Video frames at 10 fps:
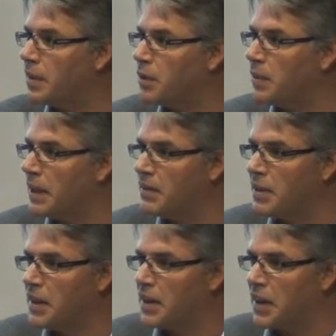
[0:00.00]
it'll be
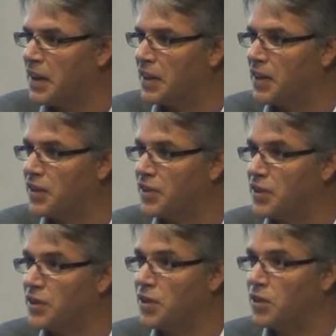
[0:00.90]
cost of
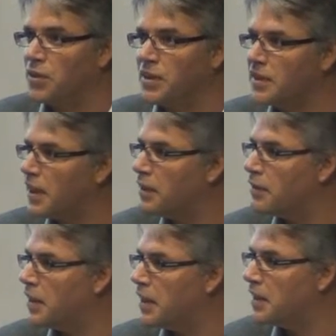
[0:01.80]
goods sold instead
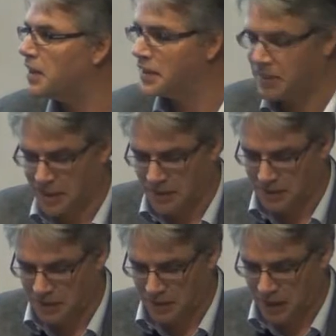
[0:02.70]
of
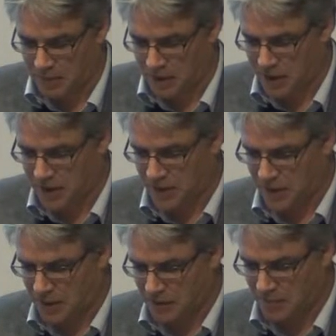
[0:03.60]
development costs
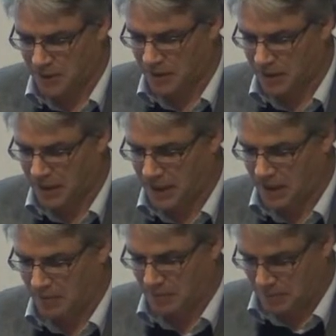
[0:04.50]
that are eating up